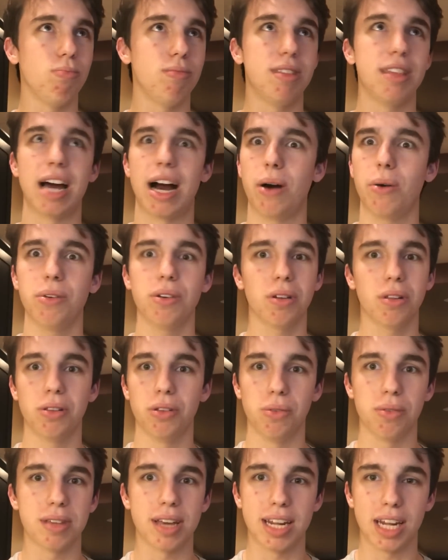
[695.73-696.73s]
doubt you'll
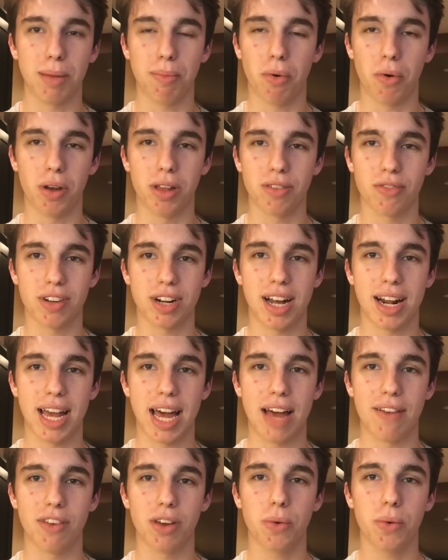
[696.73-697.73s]
lose any points for not
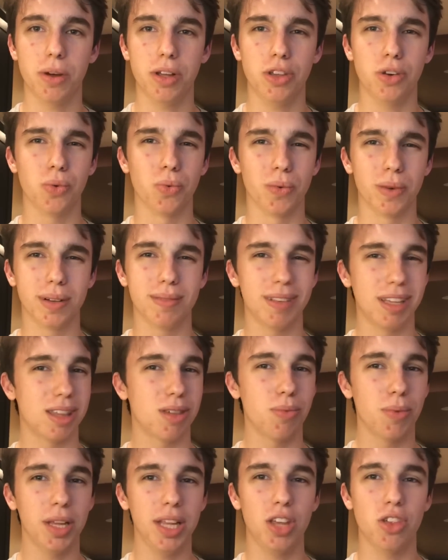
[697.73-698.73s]
having one. You,
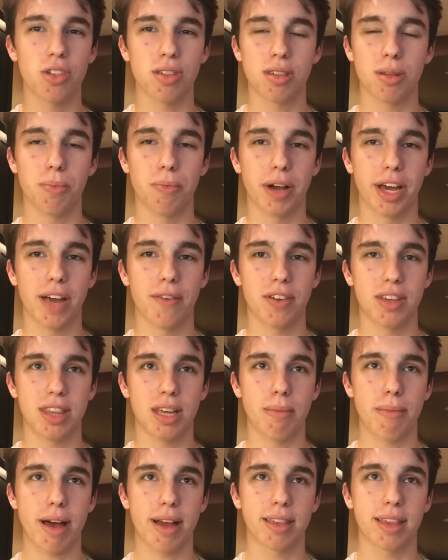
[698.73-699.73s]
It's really just to bring
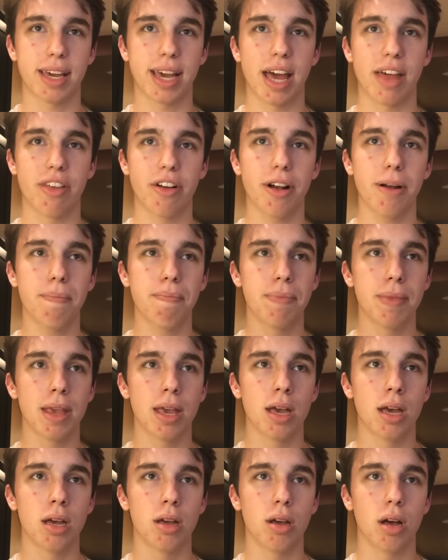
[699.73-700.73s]
everything back together
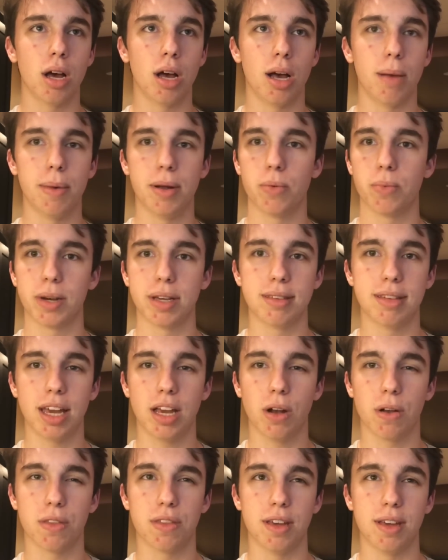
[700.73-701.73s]
um, and
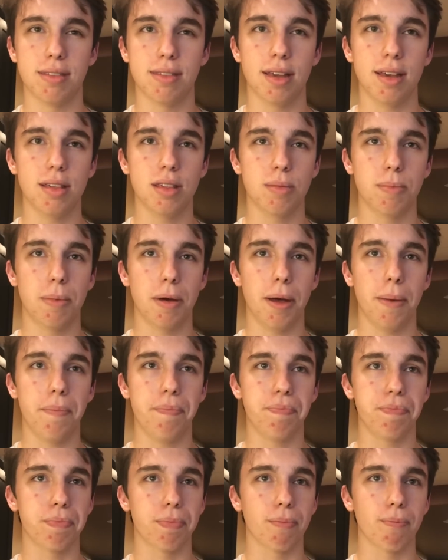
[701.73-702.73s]
restate your thesis, but
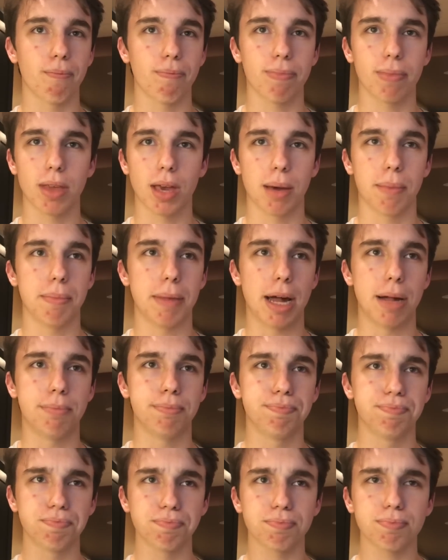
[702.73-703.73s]
yeah.
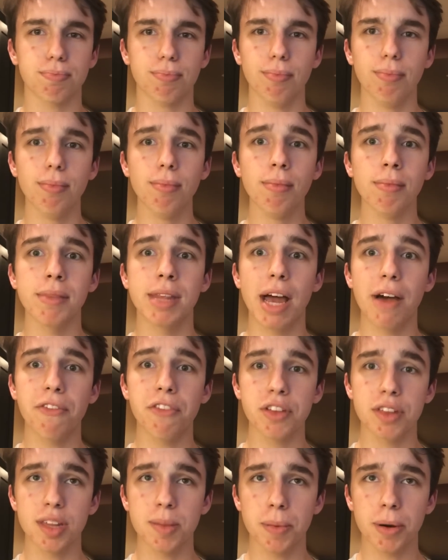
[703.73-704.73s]
Now
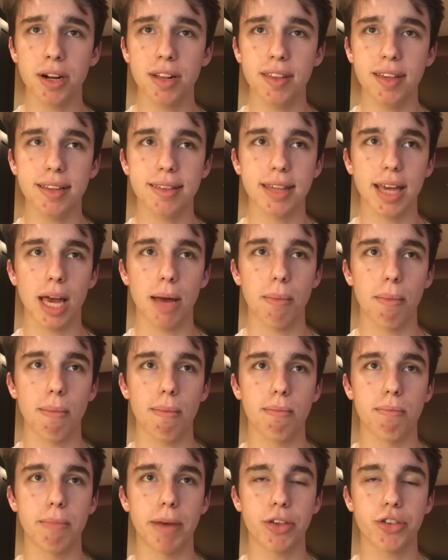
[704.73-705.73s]
for this part of the exam,
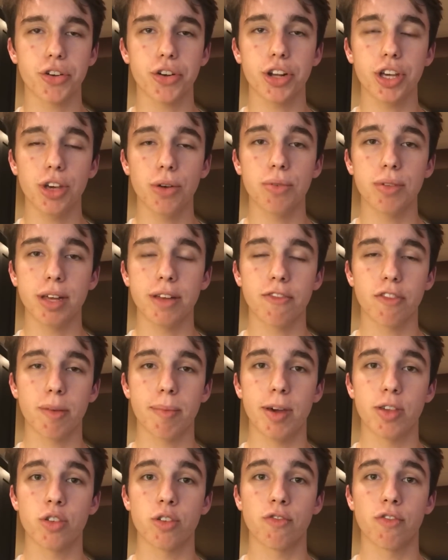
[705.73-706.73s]
make sure to use
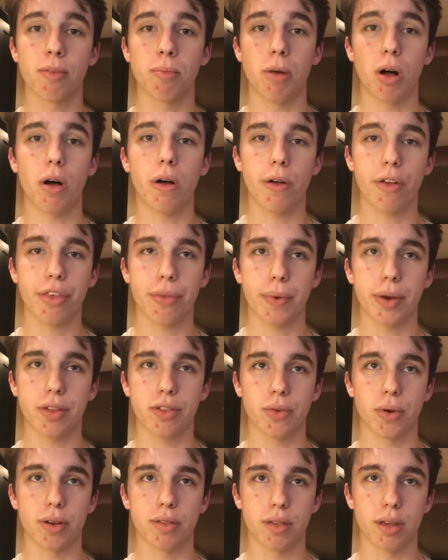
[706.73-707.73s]
information from all three
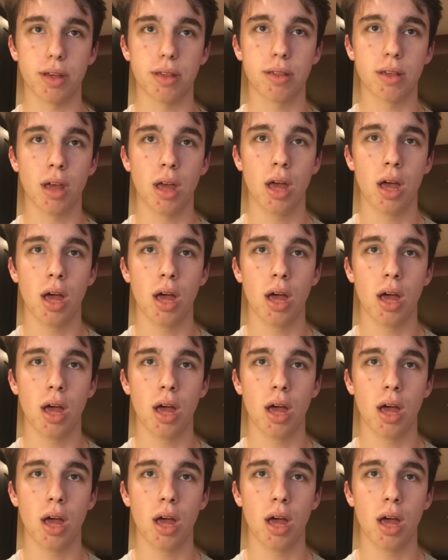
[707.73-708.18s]
sources